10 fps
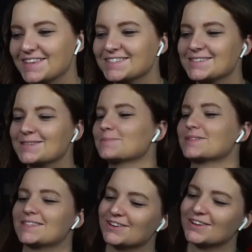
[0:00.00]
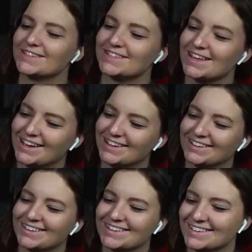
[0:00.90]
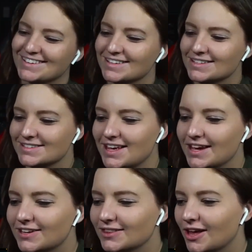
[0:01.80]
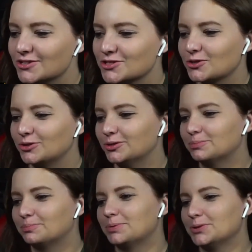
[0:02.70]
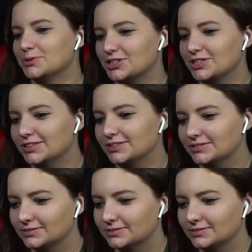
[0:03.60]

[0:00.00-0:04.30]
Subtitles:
is so serious, like, psychological bullshit.